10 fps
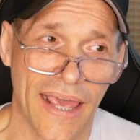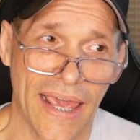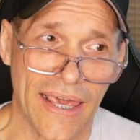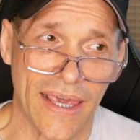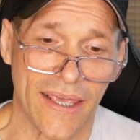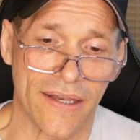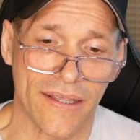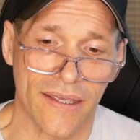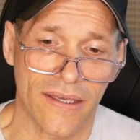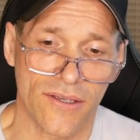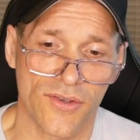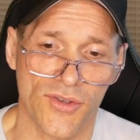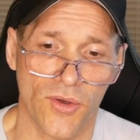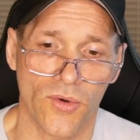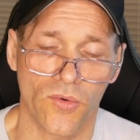And
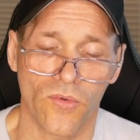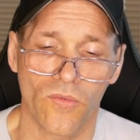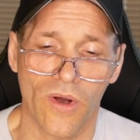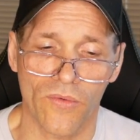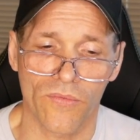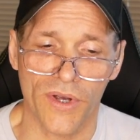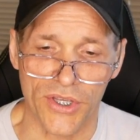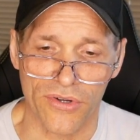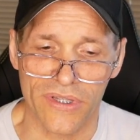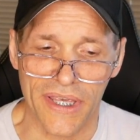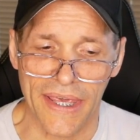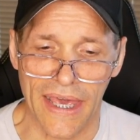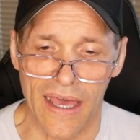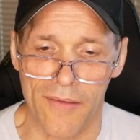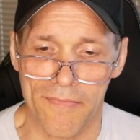so what you're looking
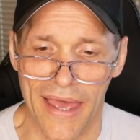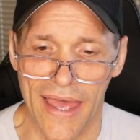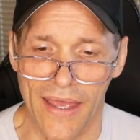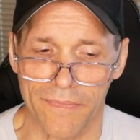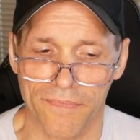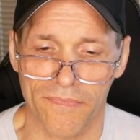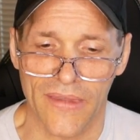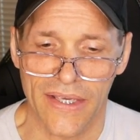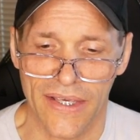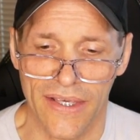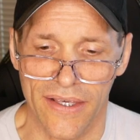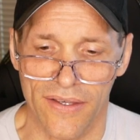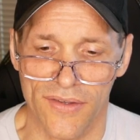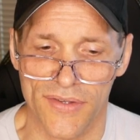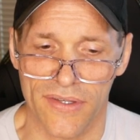at, Matt,
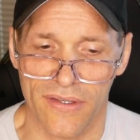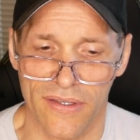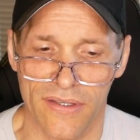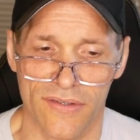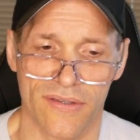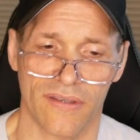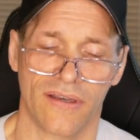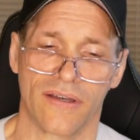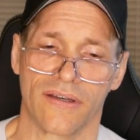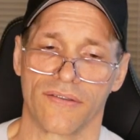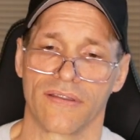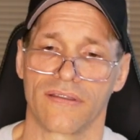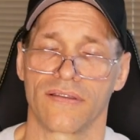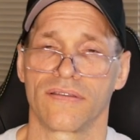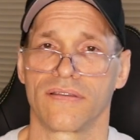is
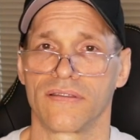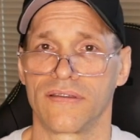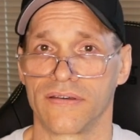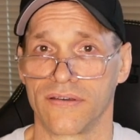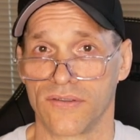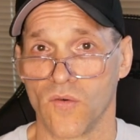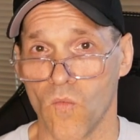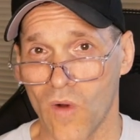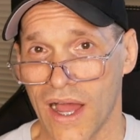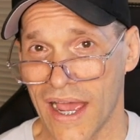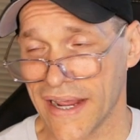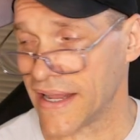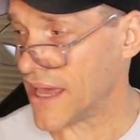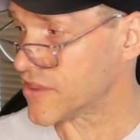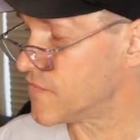the wide at the